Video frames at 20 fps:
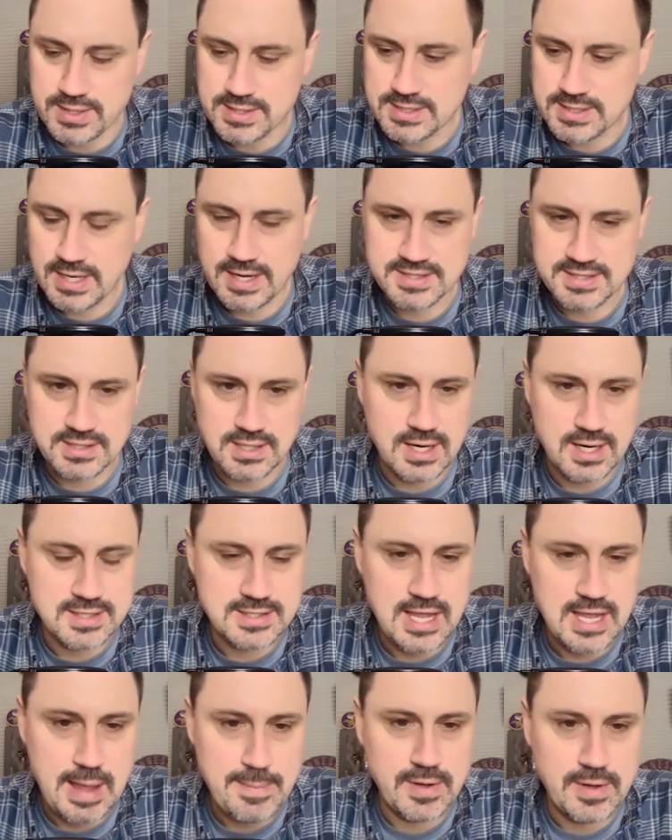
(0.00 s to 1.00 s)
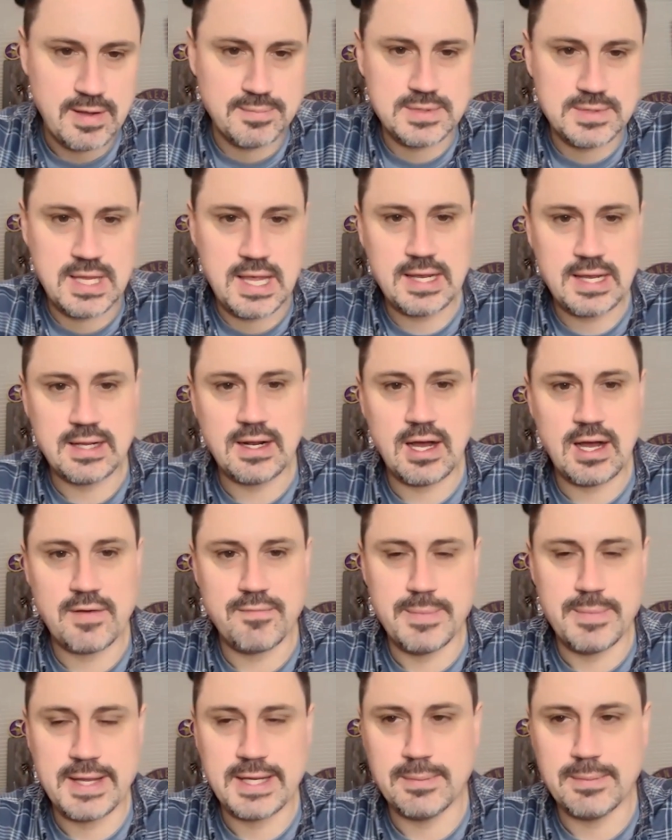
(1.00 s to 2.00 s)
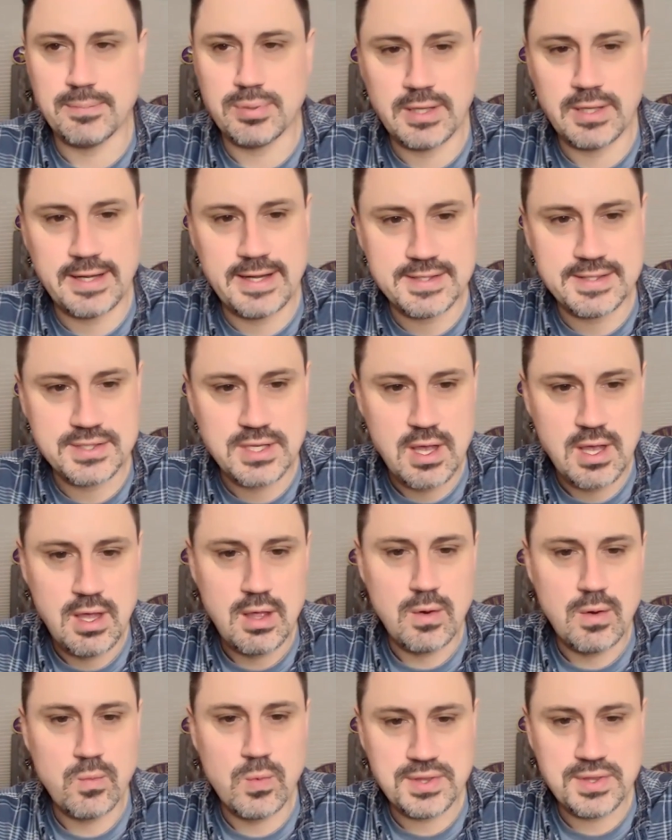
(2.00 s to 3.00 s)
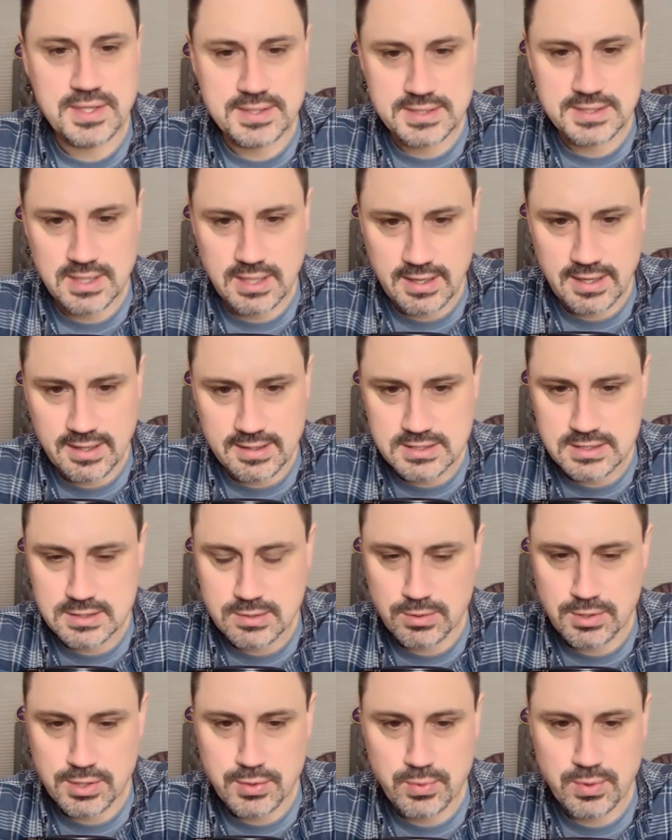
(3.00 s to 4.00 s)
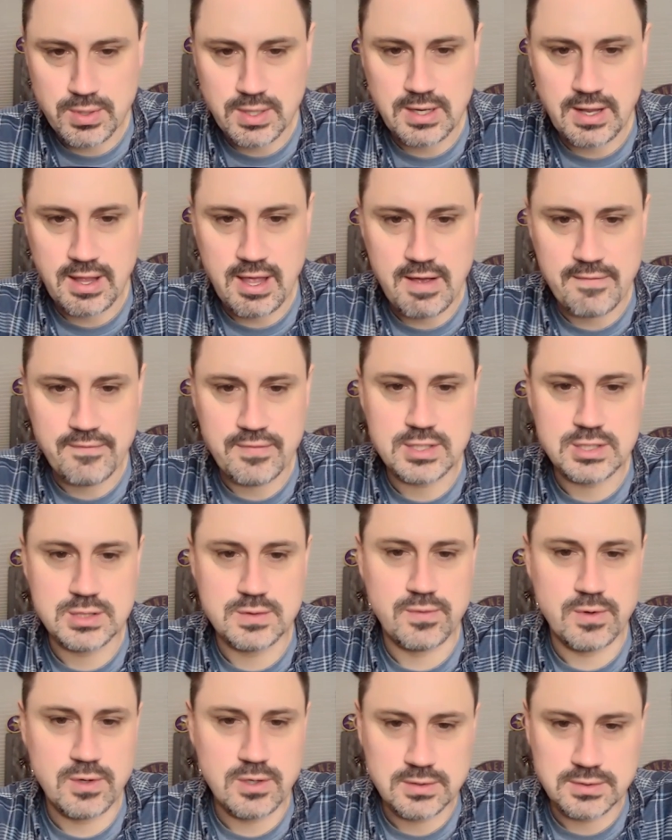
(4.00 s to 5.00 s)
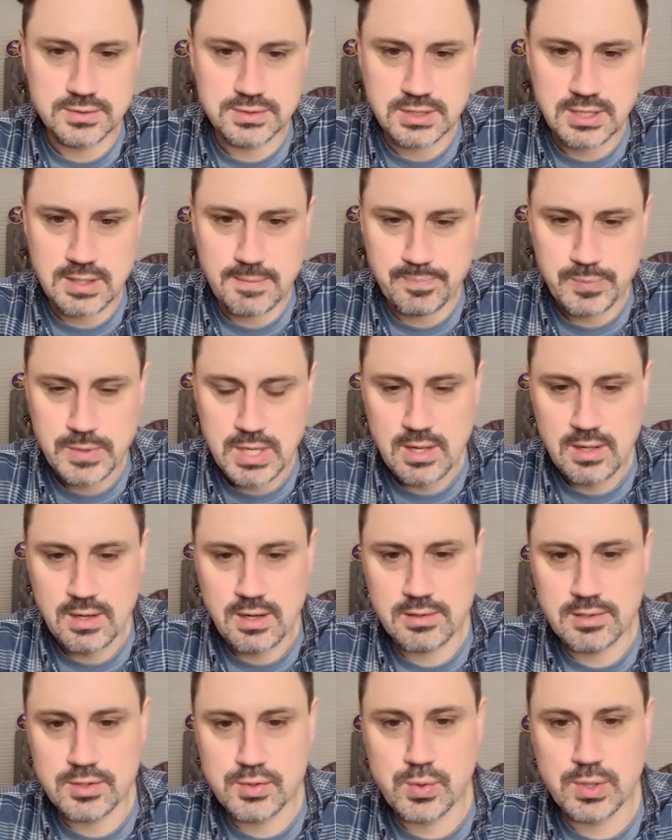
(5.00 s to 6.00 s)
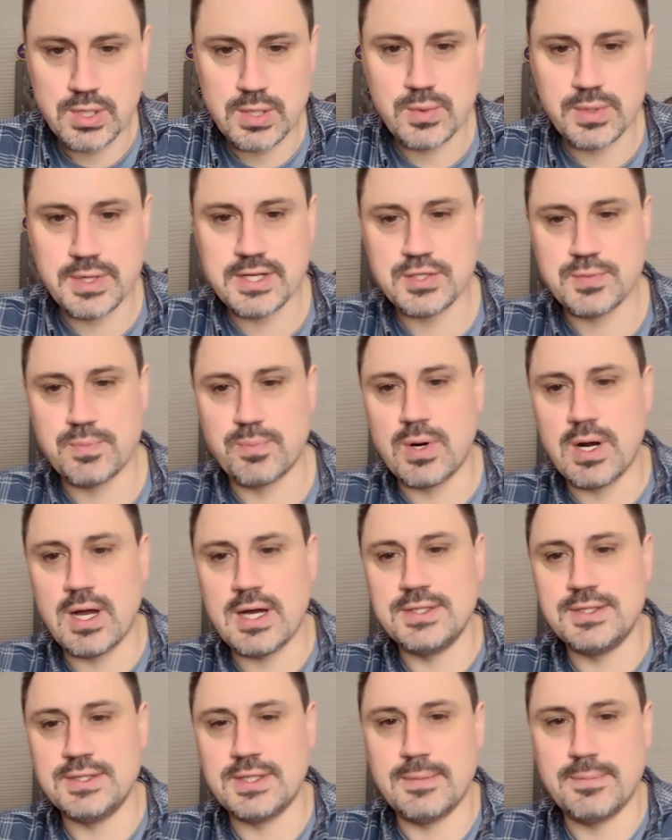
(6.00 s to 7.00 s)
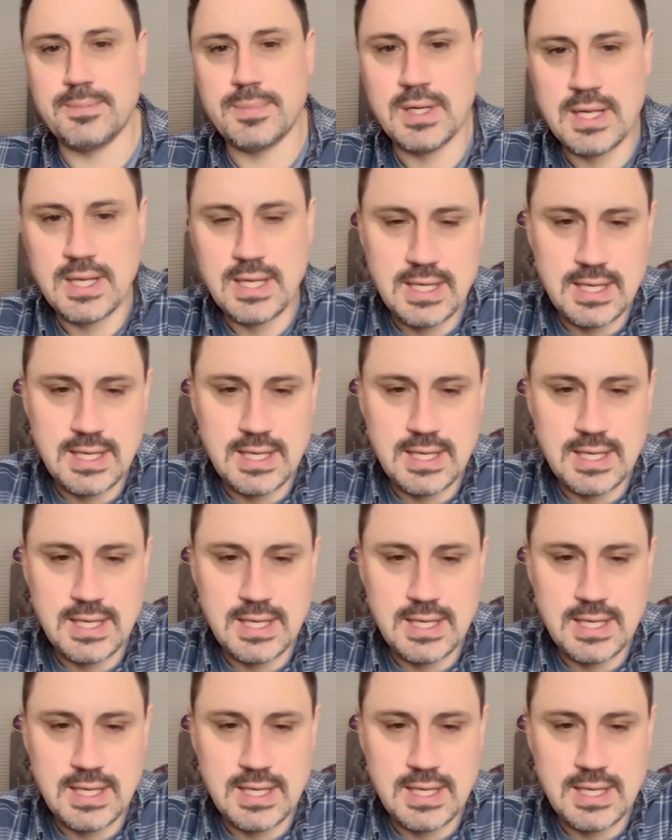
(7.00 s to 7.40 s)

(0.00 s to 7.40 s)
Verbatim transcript: This guy has a lot of tape of him taking off, making plays with his legs, 33 and a half inch vertical jump, 121 inch broad jump,